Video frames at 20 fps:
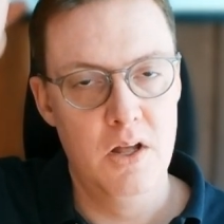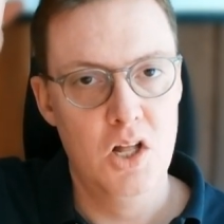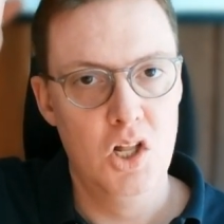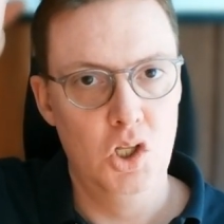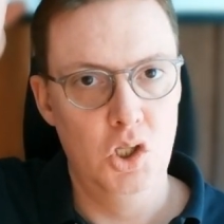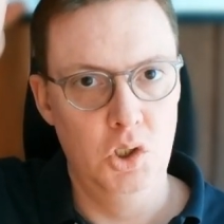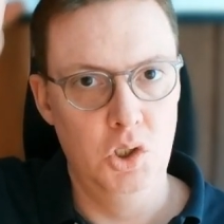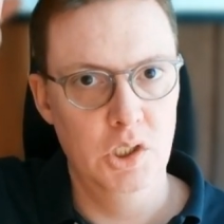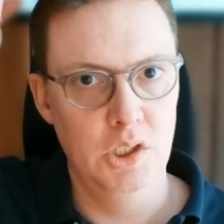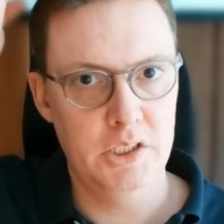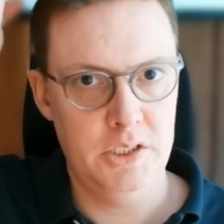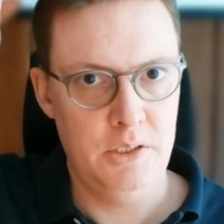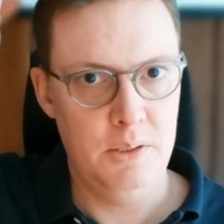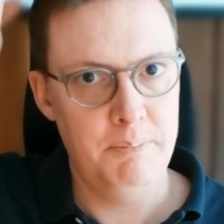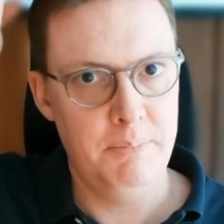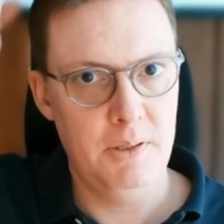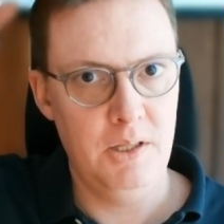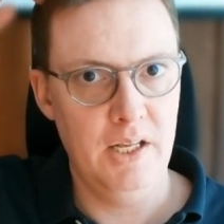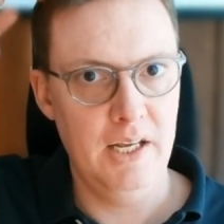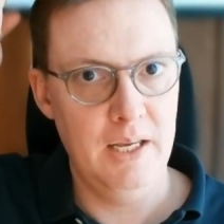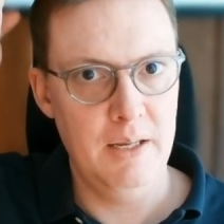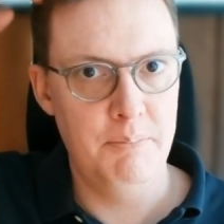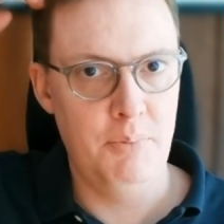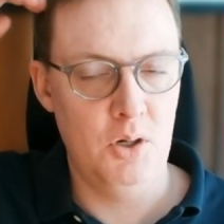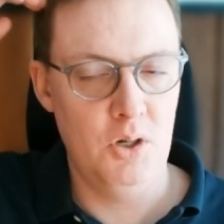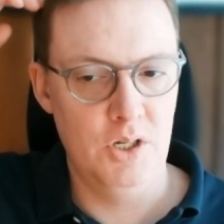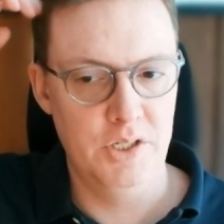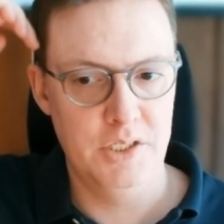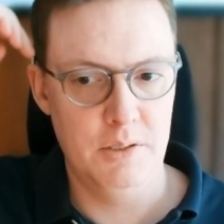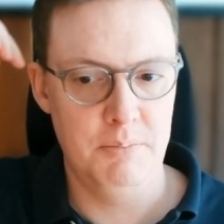look to play
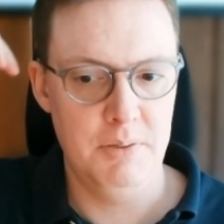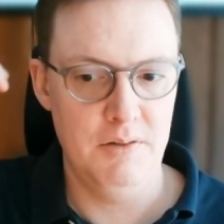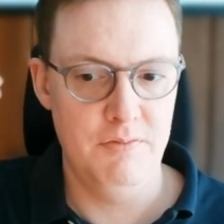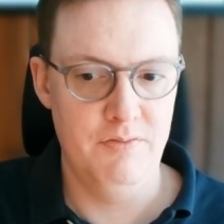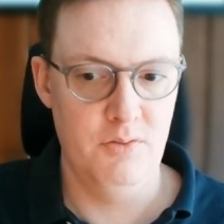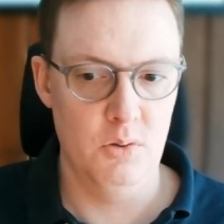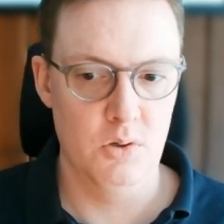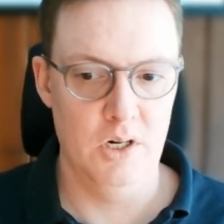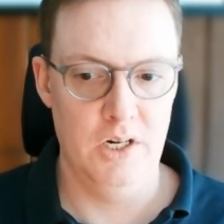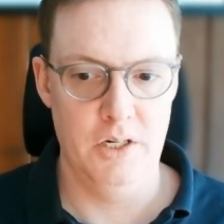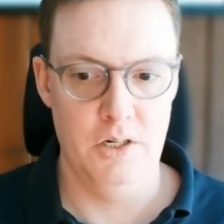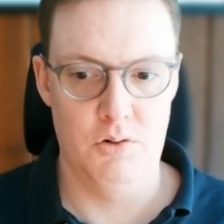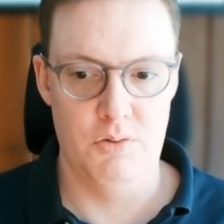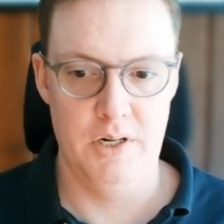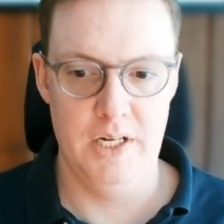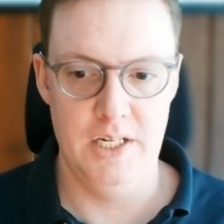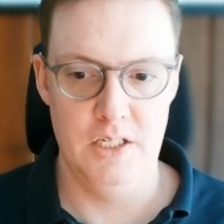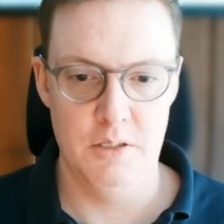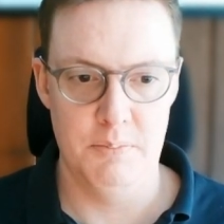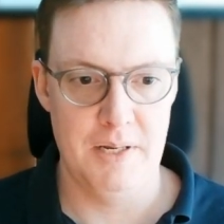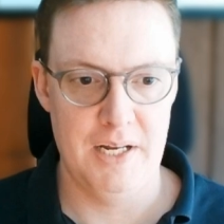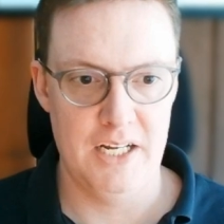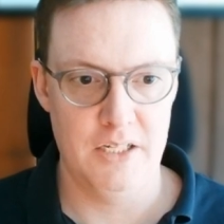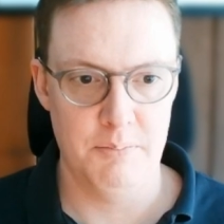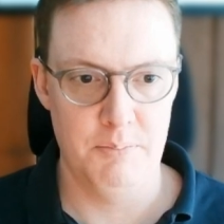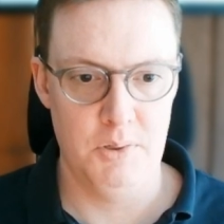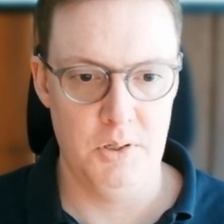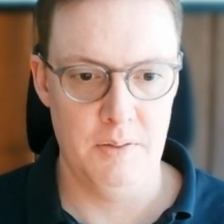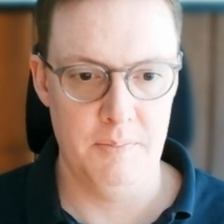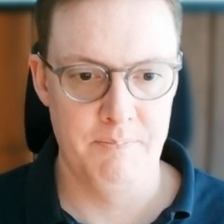pawn to b4 and create his passed
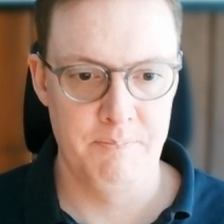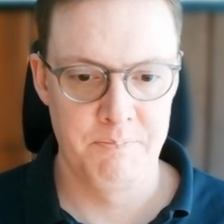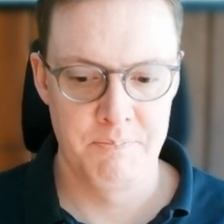pawn.